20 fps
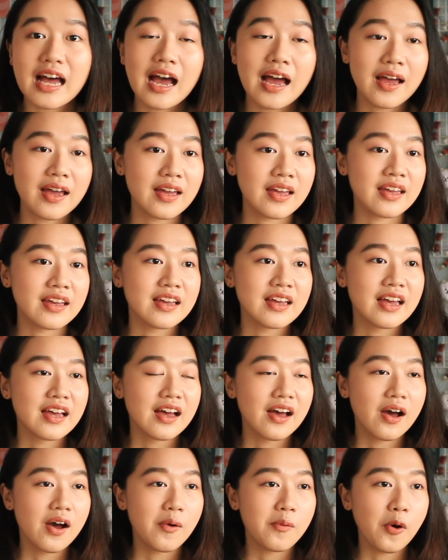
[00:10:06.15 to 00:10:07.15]
I
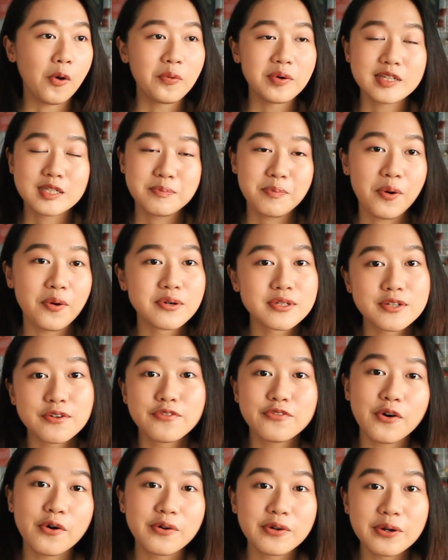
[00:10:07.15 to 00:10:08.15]
always post
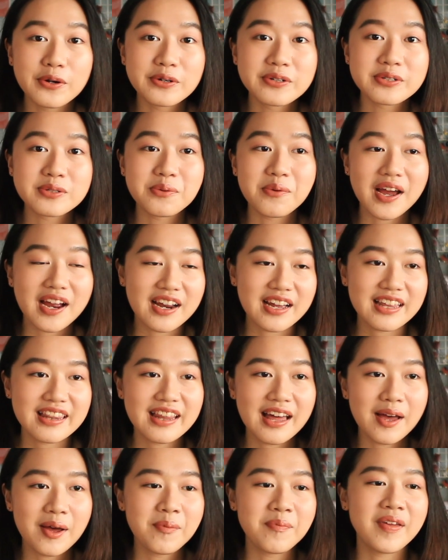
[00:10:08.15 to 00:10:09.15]
photos wearing
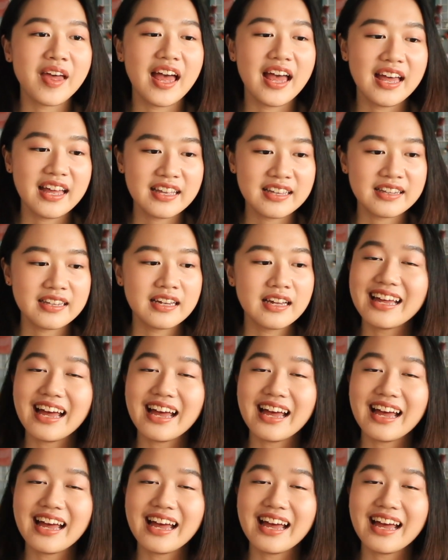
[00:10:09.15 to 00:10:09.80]
them, and